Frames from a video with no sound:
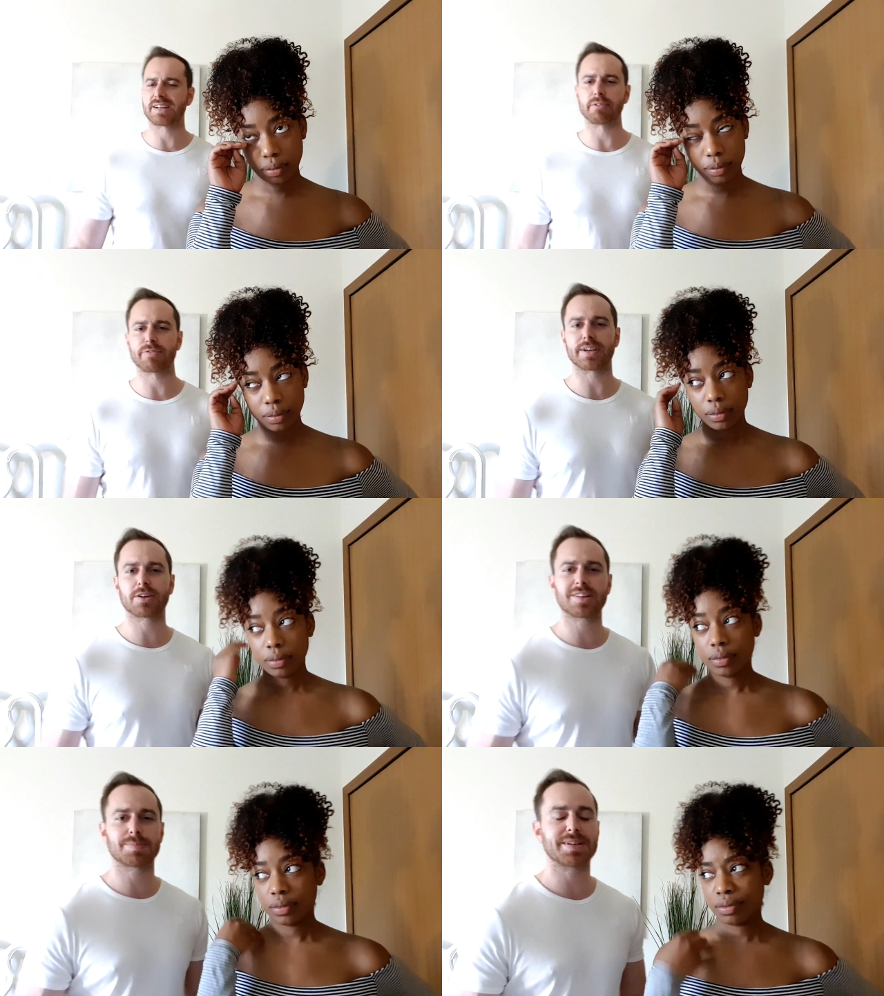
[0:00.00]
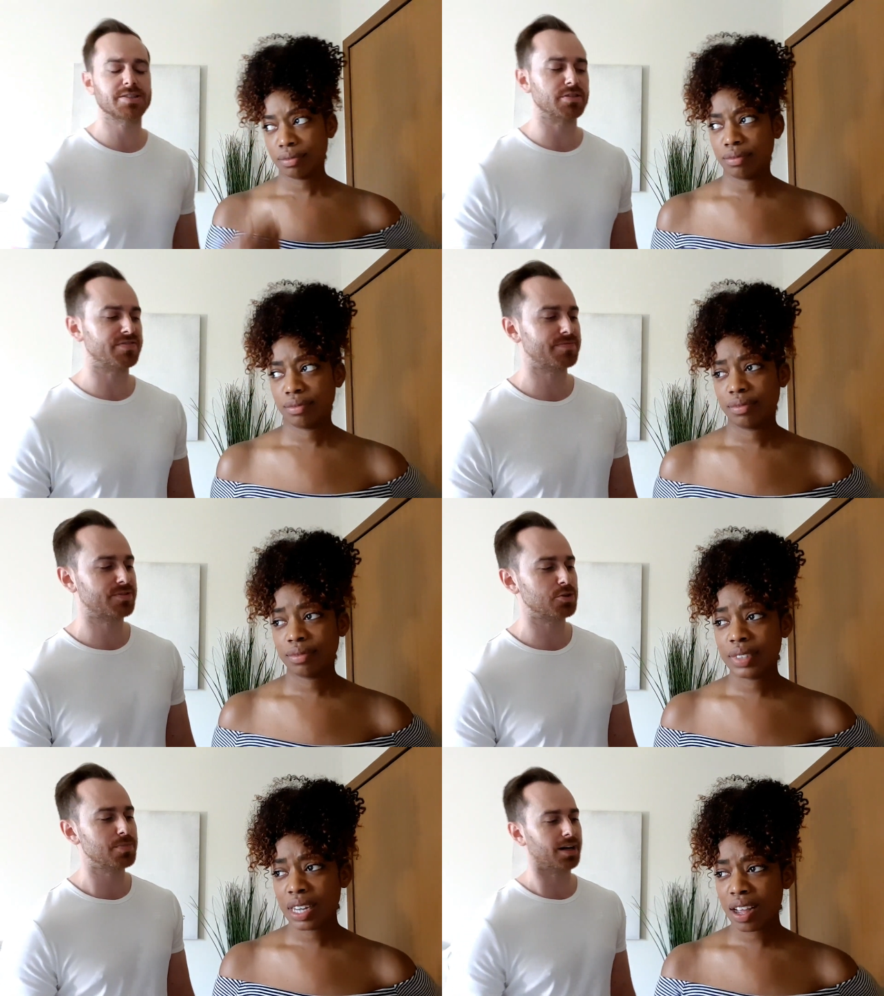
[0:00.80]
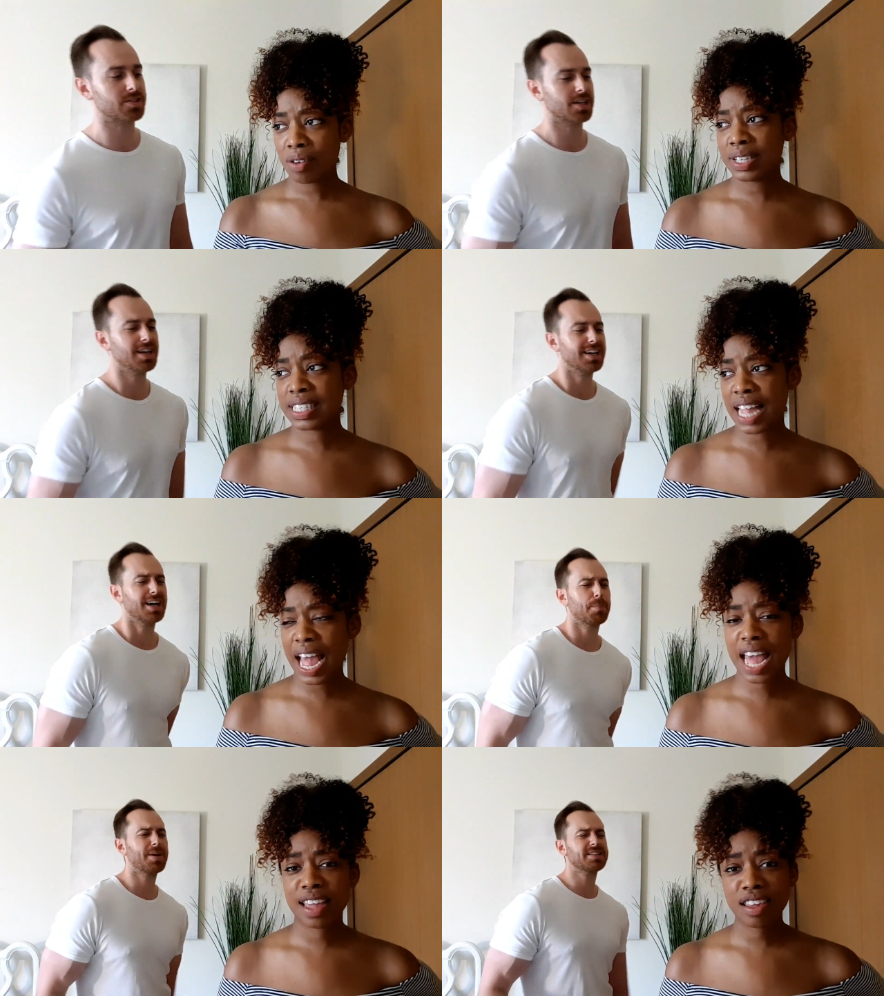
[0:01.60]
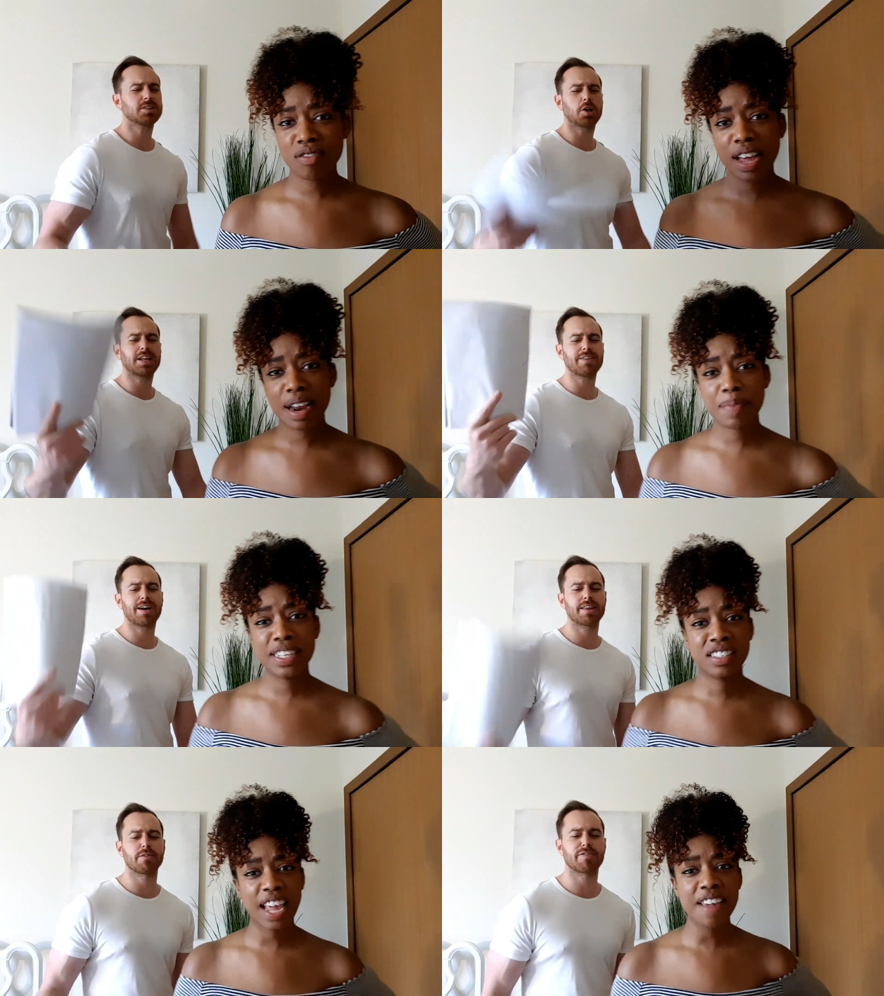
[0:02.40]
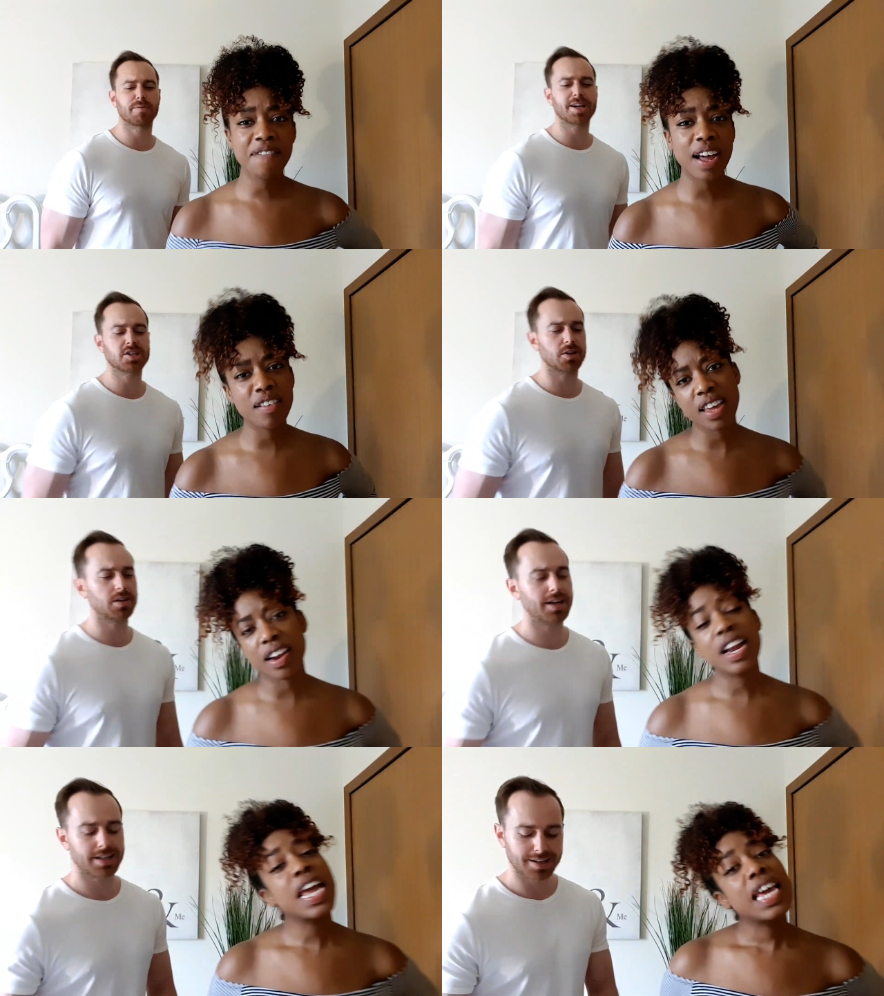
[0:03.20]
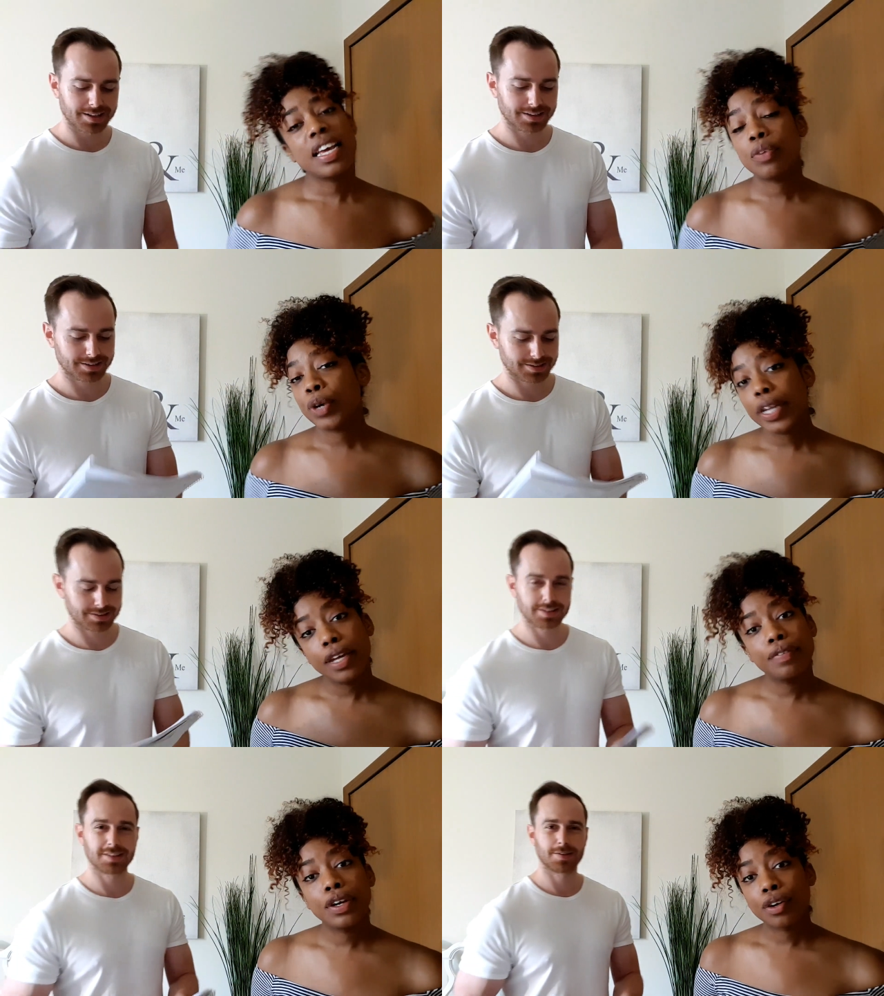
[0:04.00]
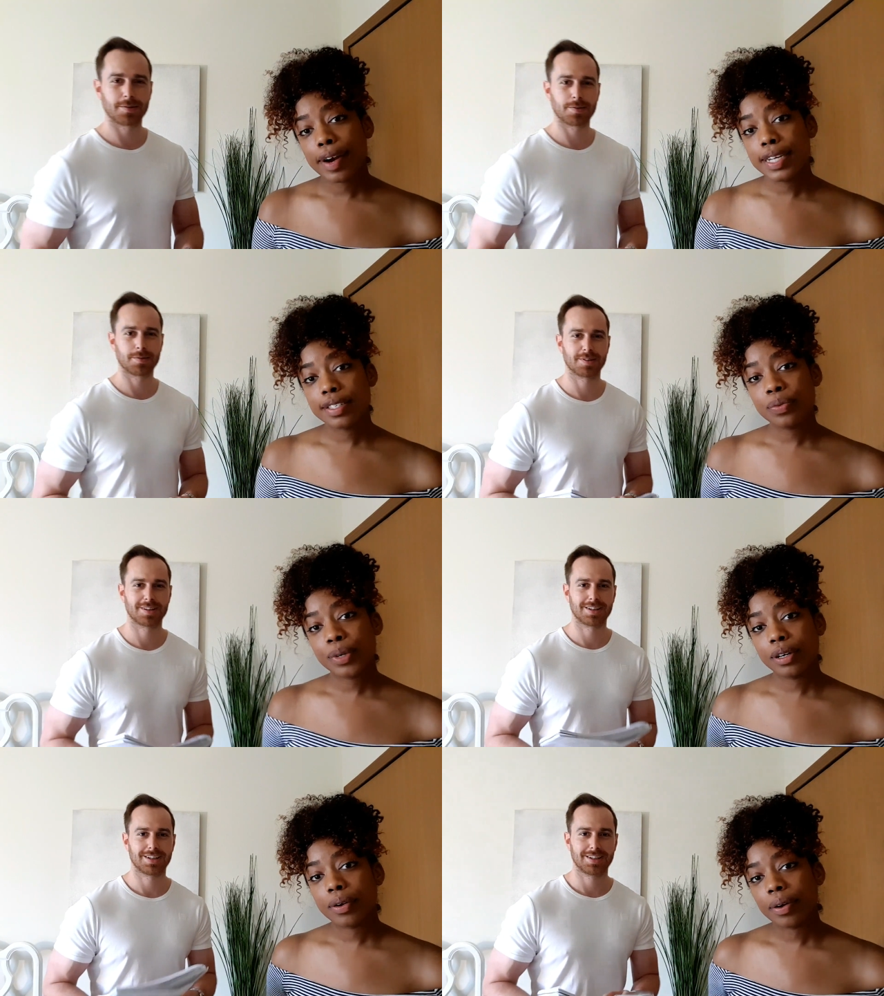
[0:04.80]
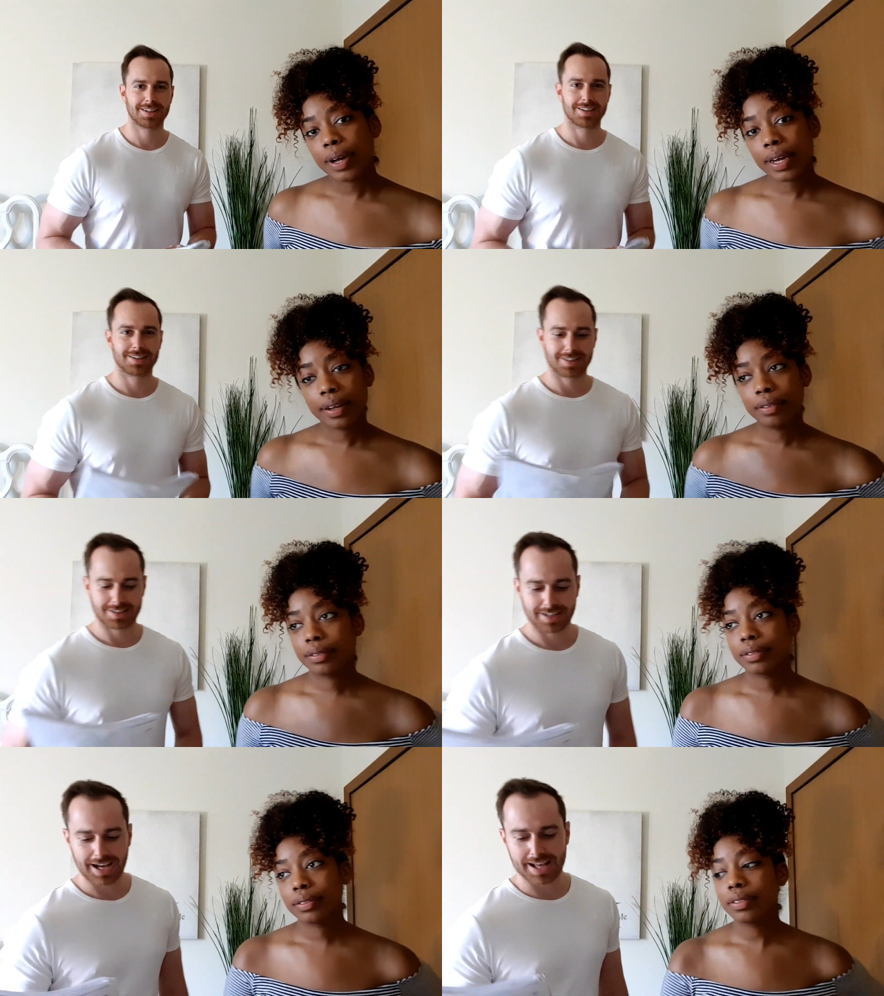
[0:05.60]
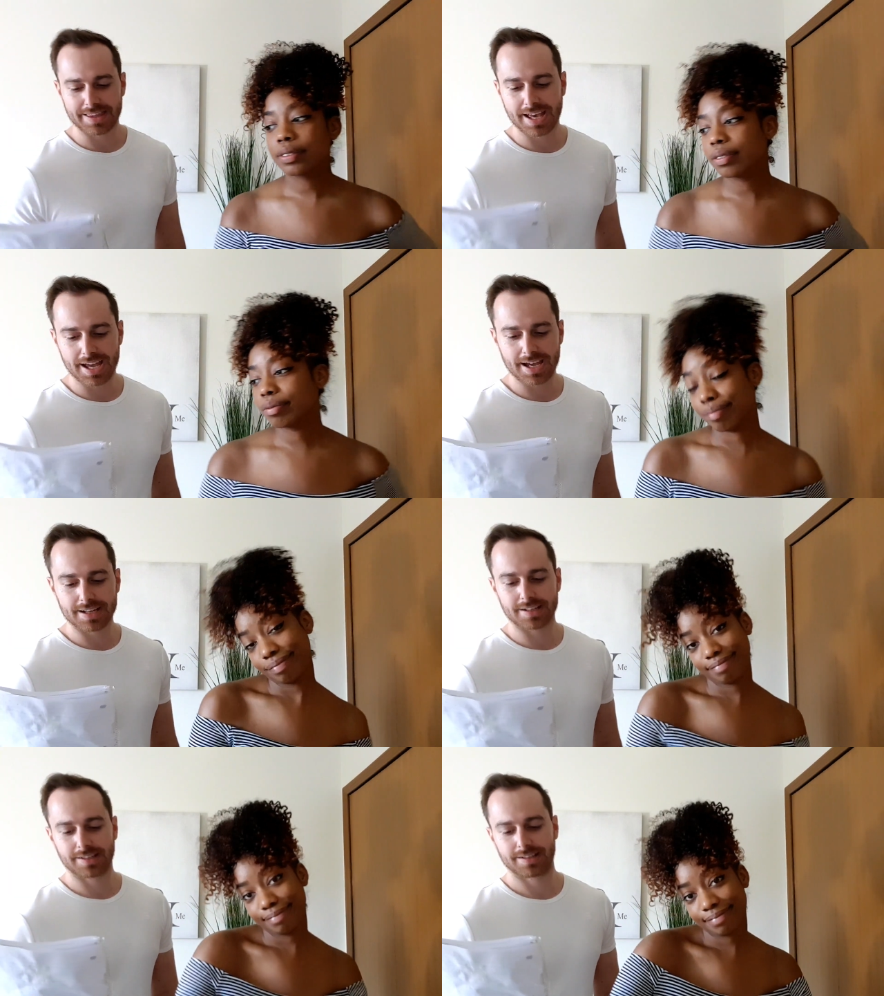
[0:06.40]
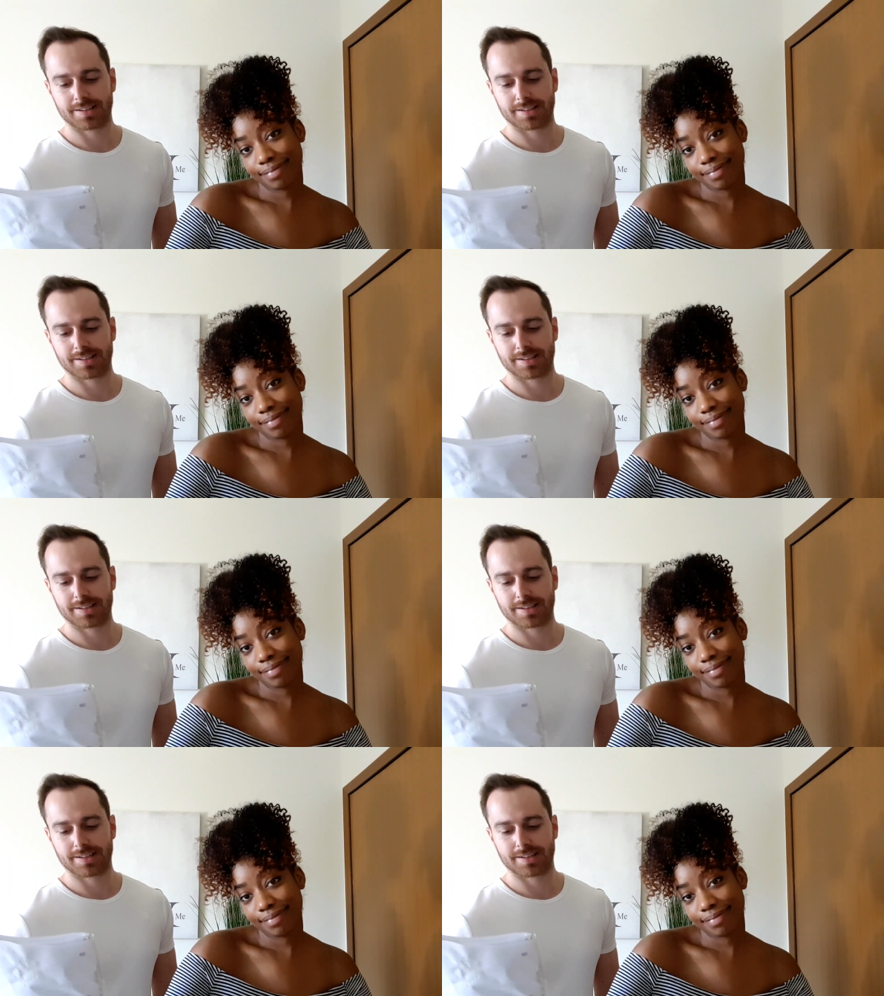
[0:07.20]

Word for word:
Speaker 1: and everything. That's a bit too too much. No, it's not. Please you don't give out their information online.
Speaker 2: We live in a crazy world, okay?
Speaker 1: And then